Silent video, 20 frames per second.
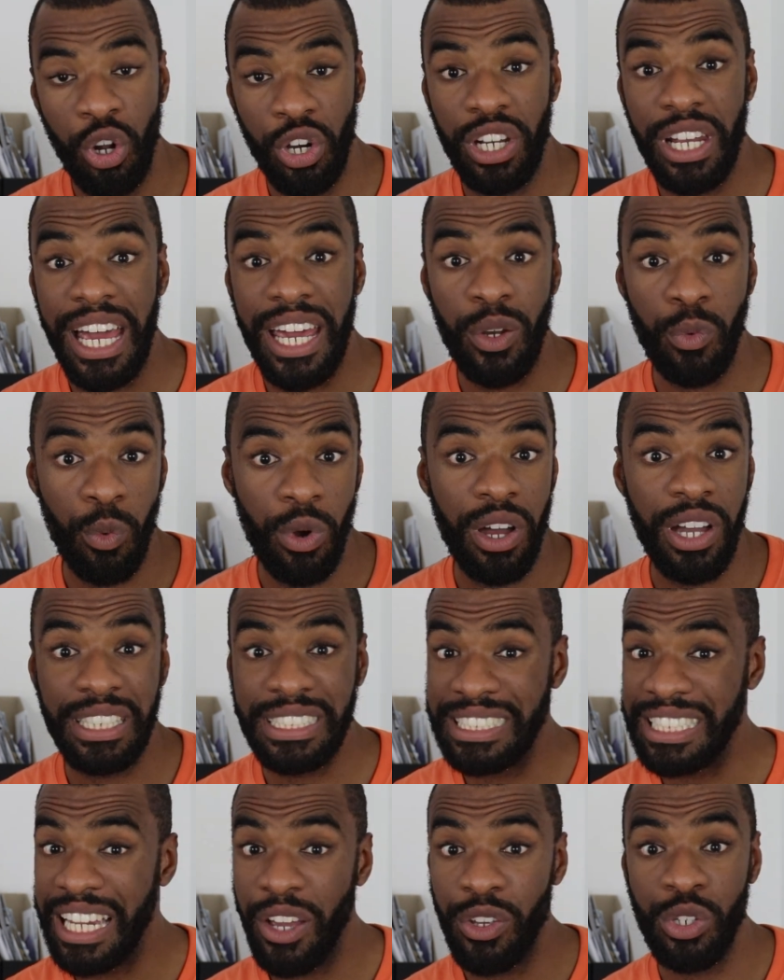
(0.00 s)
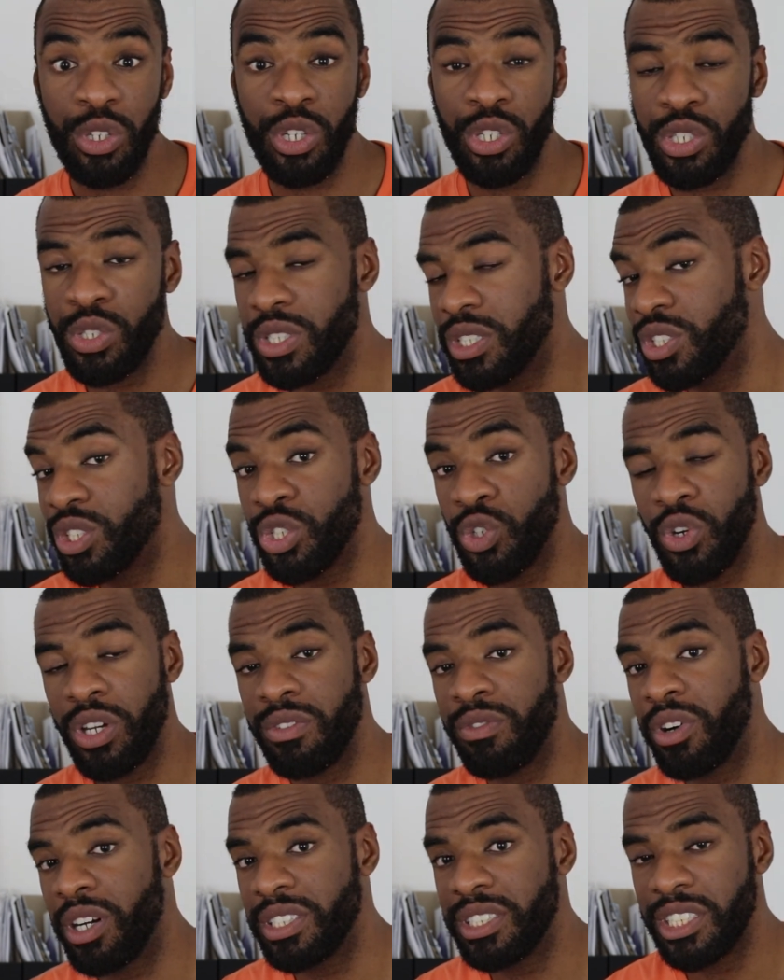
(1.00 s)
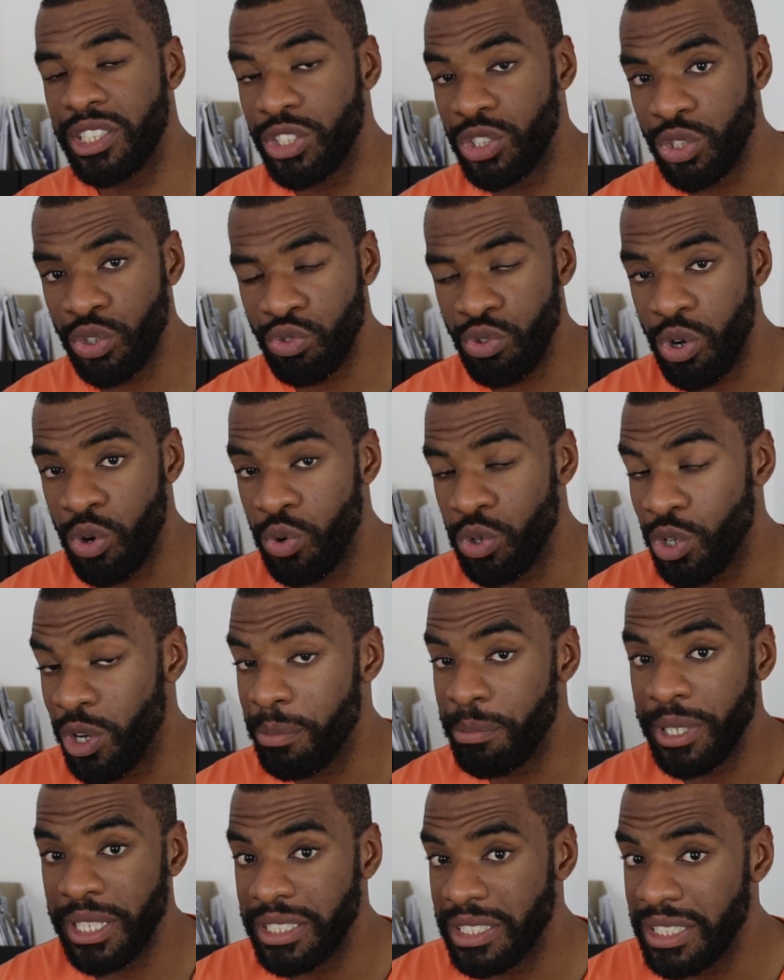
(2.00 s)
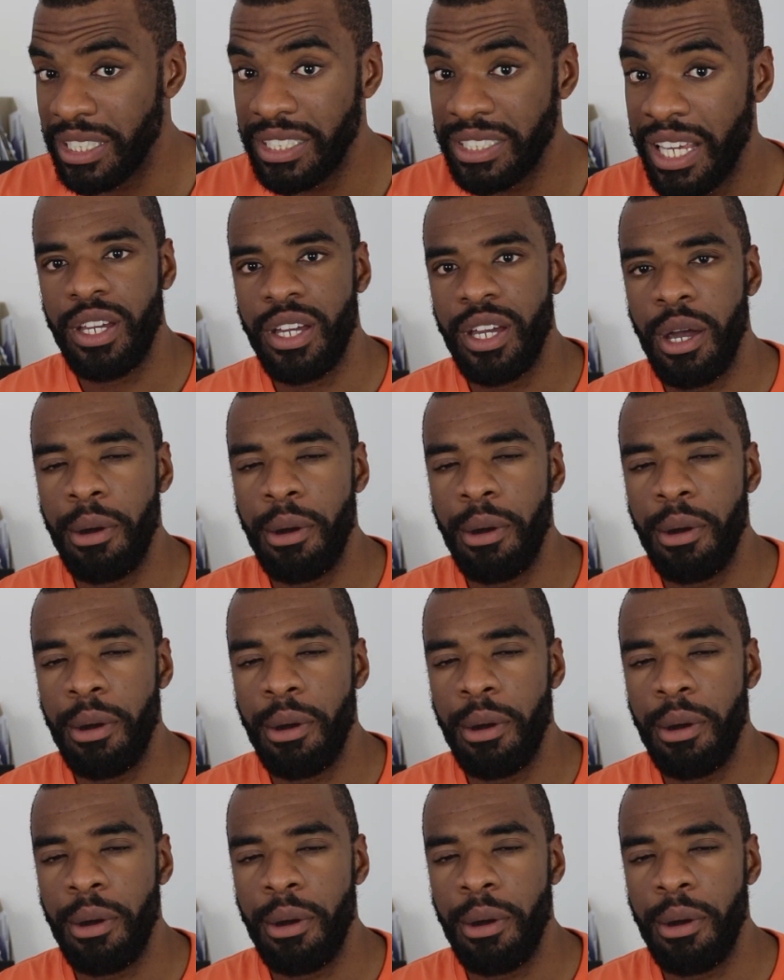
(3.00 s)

online works and how you can use it to your advantage to grow your business.